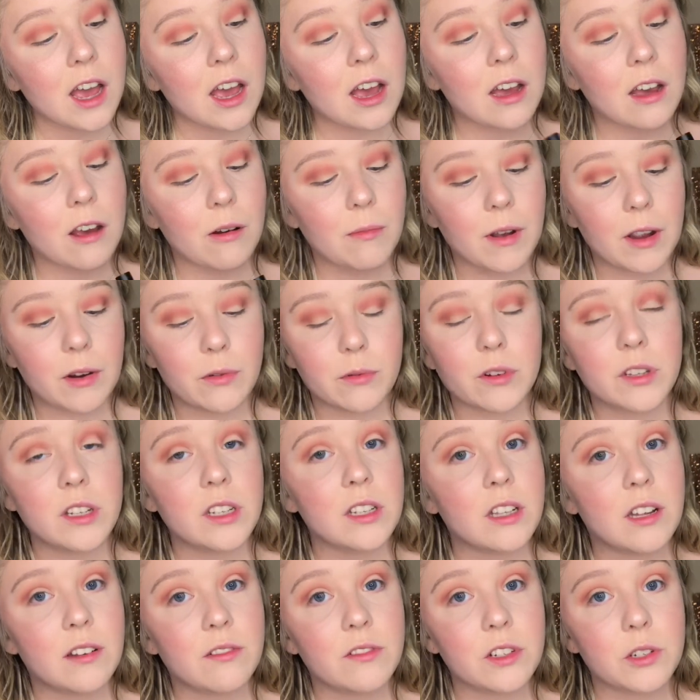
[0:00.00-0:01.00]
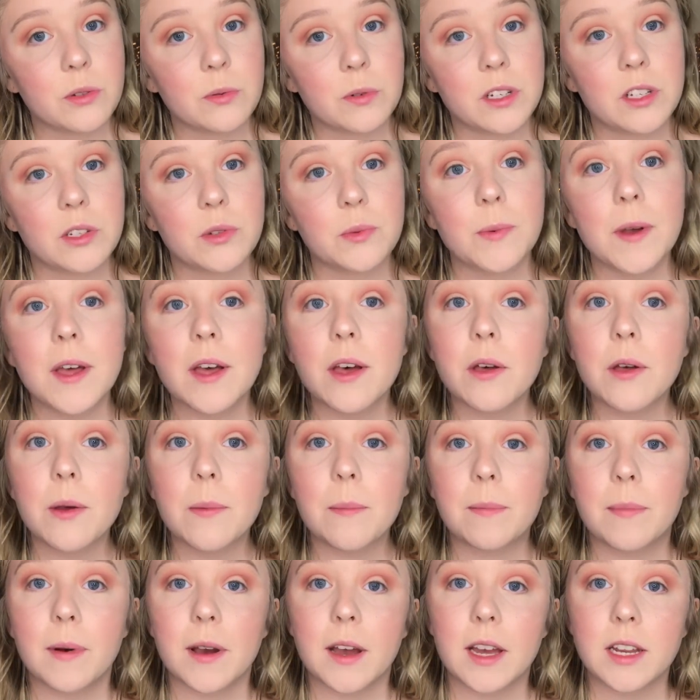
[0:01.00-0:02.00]
I really love this one as
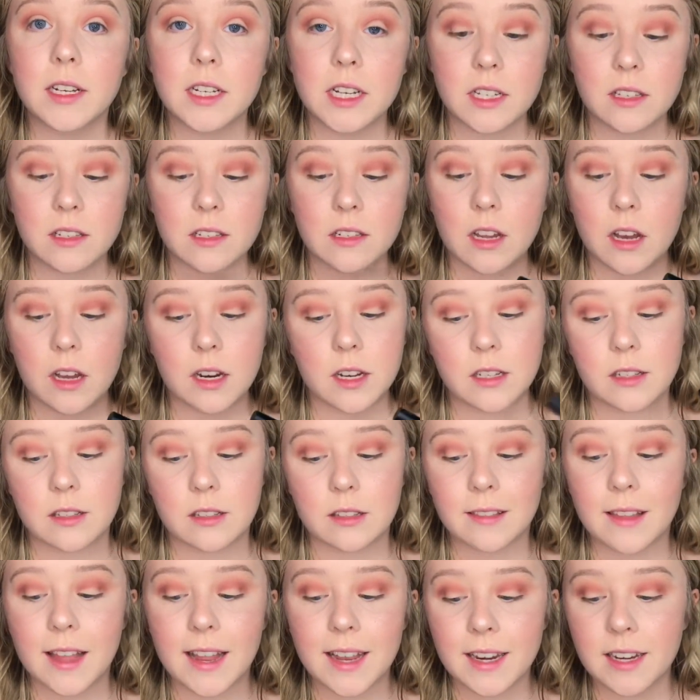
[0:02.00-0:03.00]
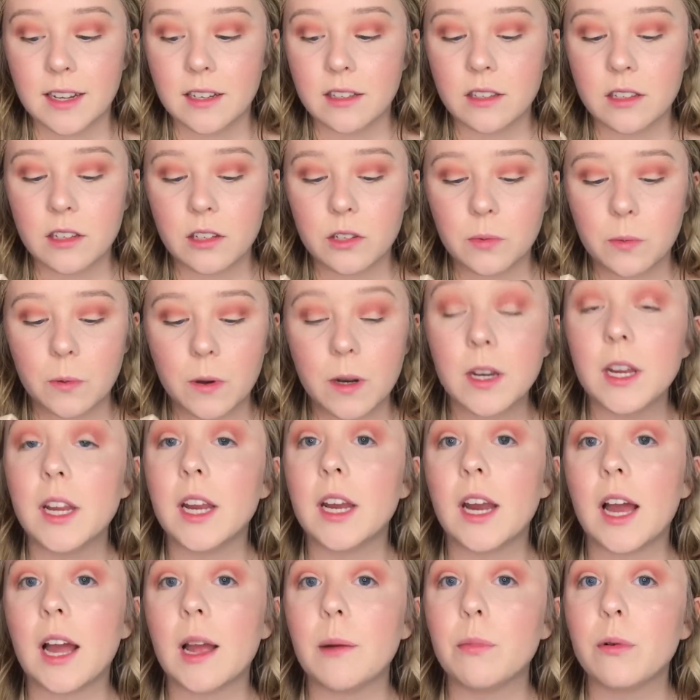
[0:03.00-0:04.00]
well, but it's not as light as this one,
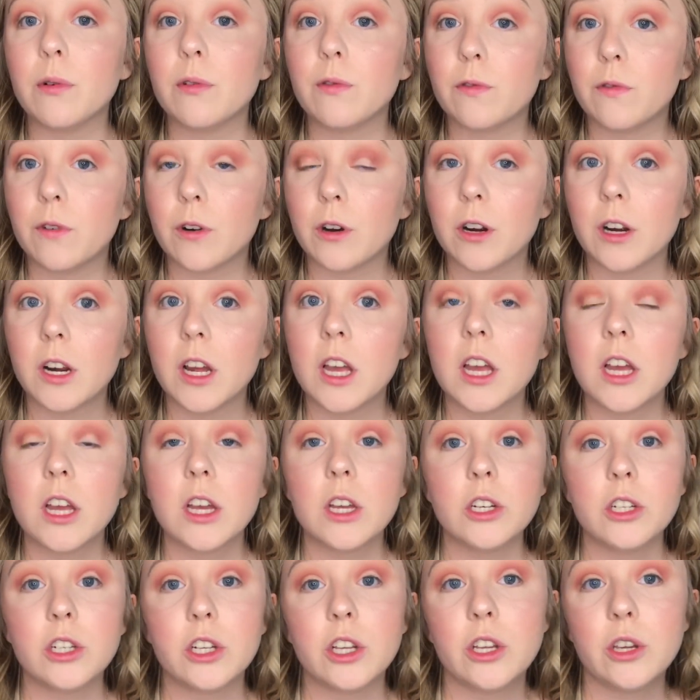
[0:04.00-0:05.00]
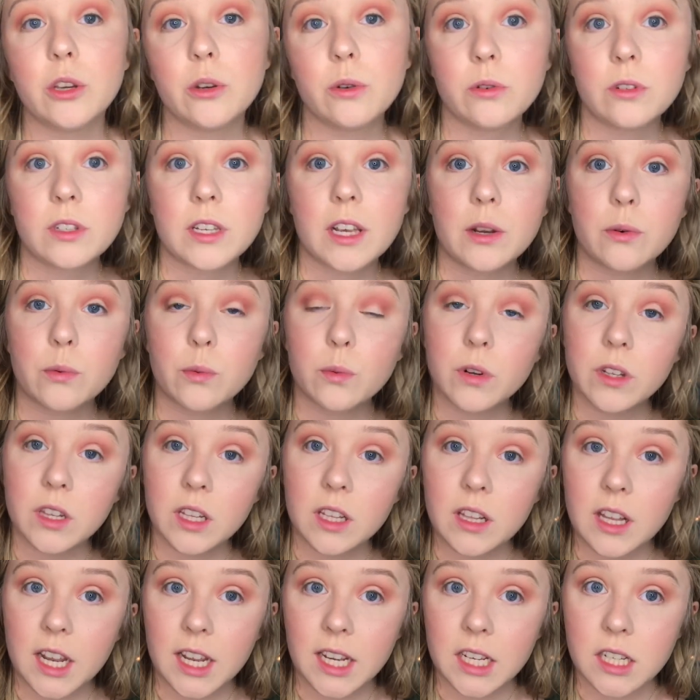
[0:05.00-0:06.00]
and I prefer to use a
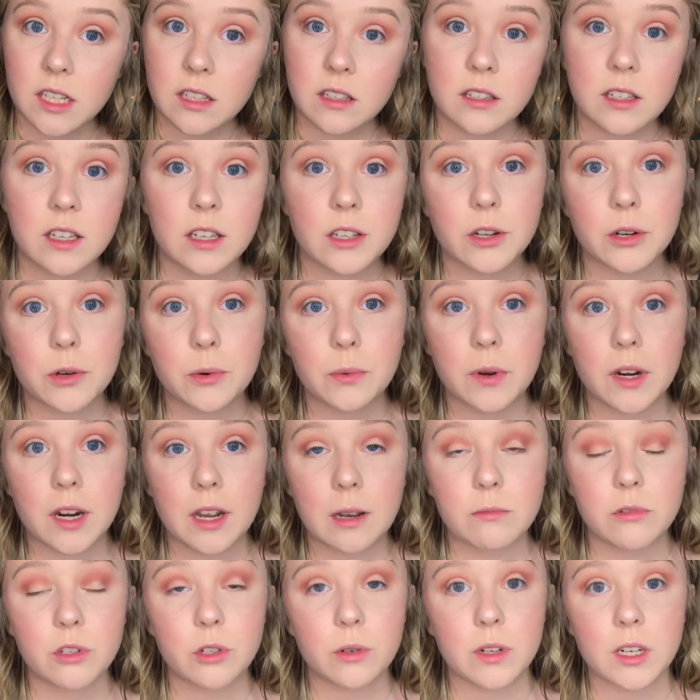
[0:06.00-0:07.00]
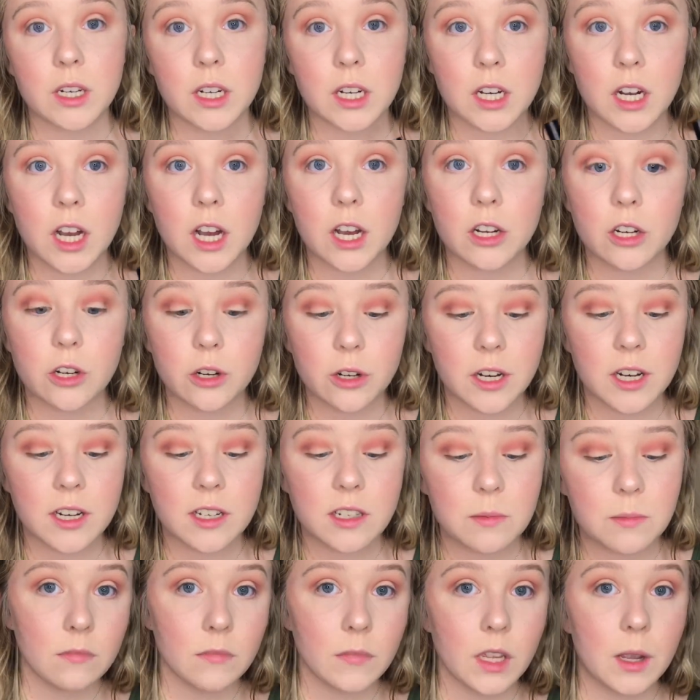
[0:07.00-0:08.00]
really light concealer when I'm doing a cut
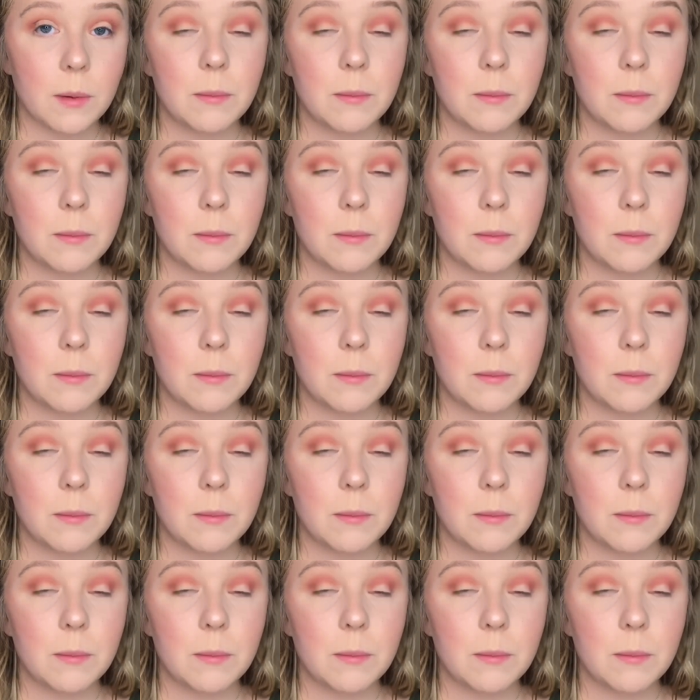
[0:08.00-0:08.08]
crease,